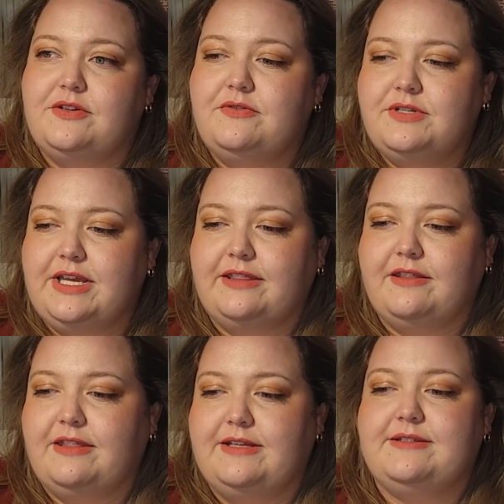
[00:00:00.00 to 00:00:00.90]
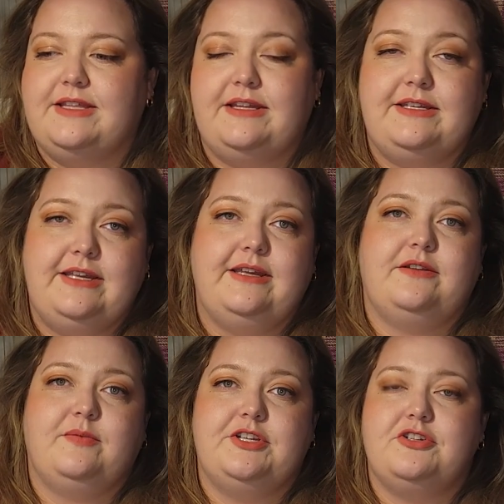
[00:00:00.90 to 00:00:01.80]
to to get the things they
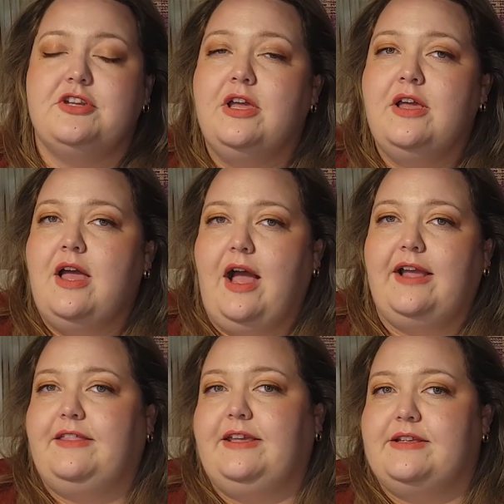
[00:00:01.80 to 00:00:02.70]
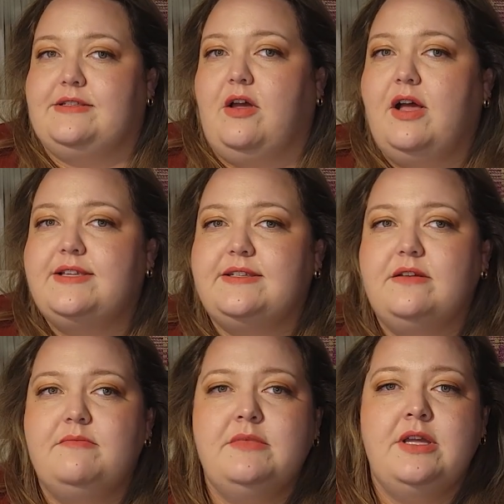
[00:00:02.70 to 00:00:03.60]
need, which I think is
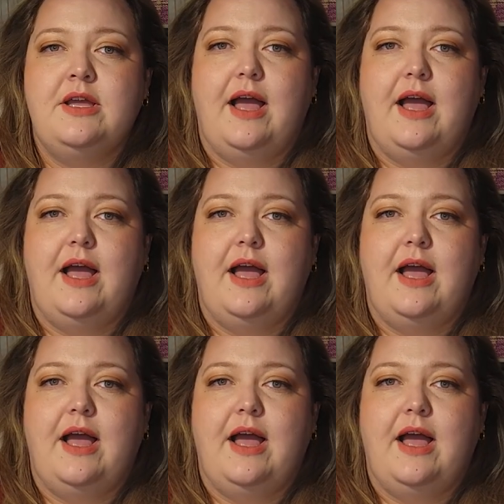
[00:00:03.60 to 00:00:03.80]
awesome.